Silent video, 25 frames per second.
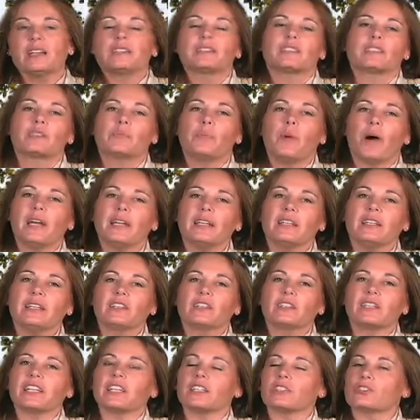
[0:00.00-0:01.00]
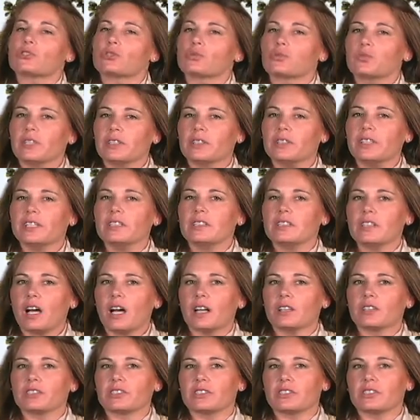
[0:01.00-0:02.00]
Despite nearly $1 trillion
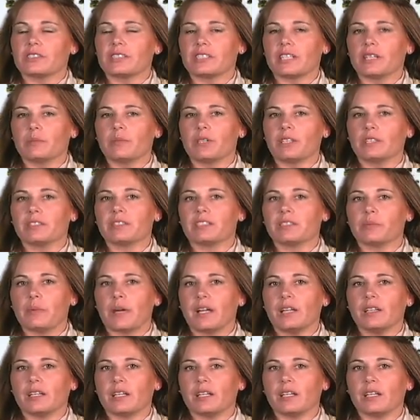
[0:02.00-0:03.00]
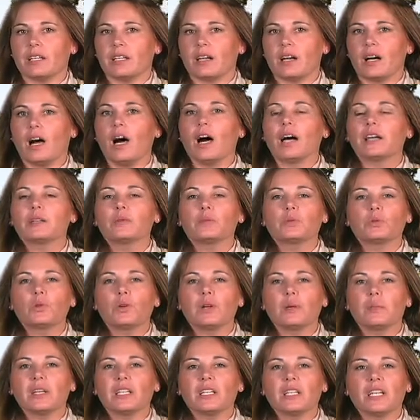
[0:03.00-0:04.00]
in stimulus spending,
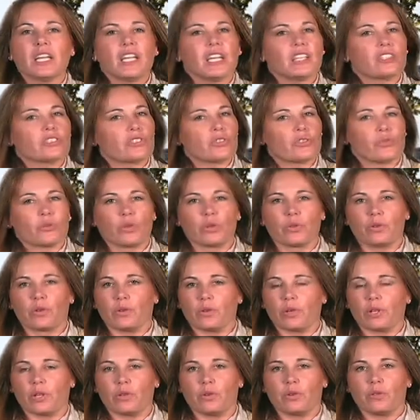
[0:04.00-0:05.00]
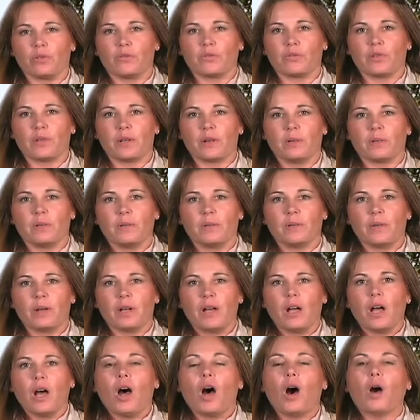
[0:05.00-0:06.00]
unemployment is through the roof.
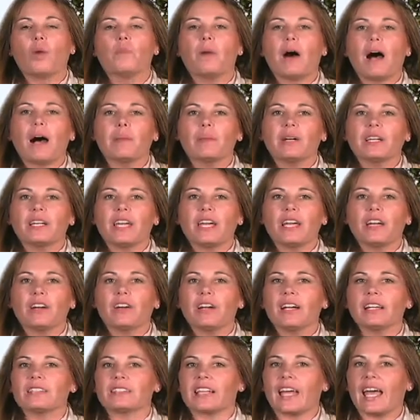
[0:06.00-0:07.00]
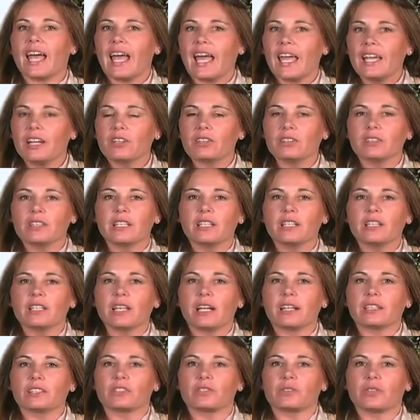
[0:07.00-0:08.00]
Obamacare has angered the
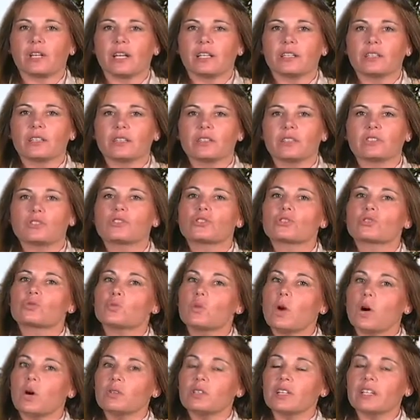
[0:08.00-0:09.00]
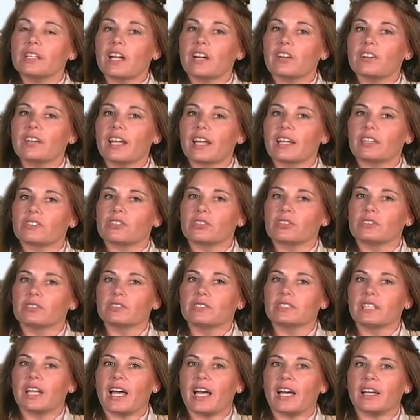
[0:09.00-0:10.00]
electorate, swollen our national
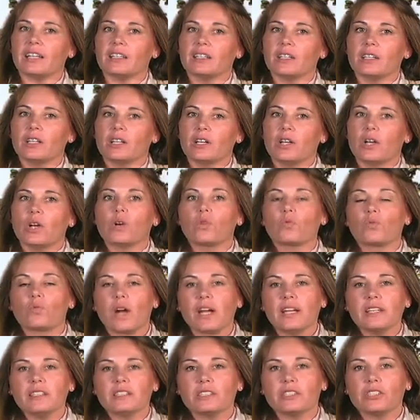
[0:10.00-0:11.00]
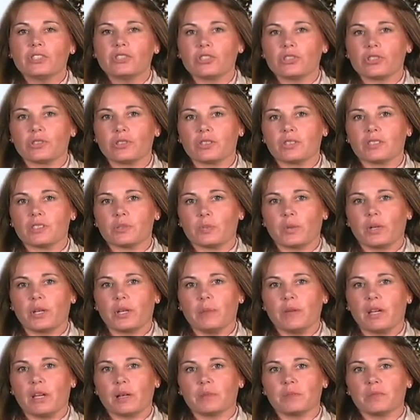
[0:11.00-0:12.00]
debt, raised insurance
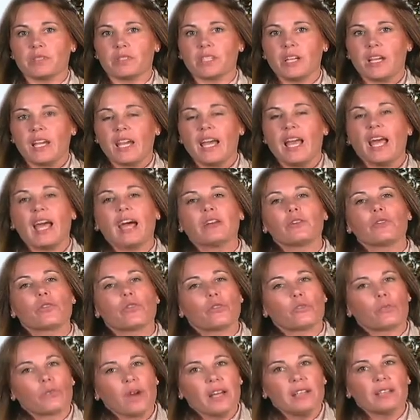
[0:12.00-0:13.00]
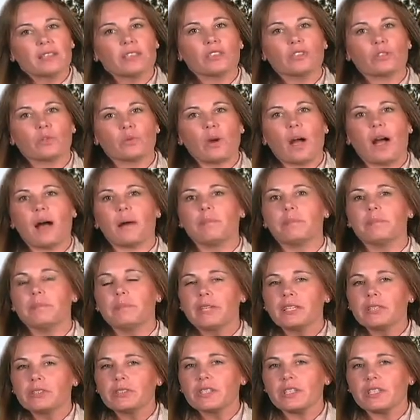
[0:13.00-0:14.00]
premiums, and threatened to rob
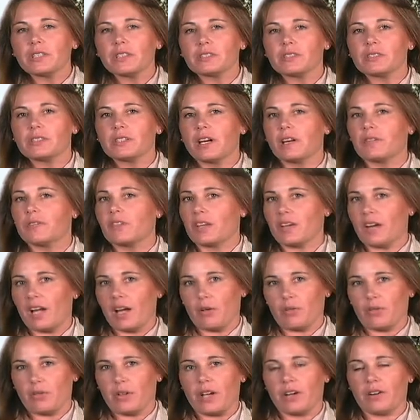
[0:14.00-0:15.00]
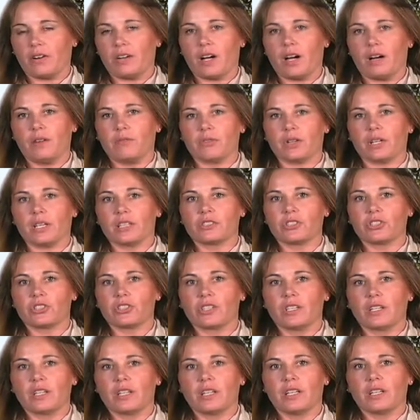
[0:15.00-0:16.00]
millions of their health care coverage.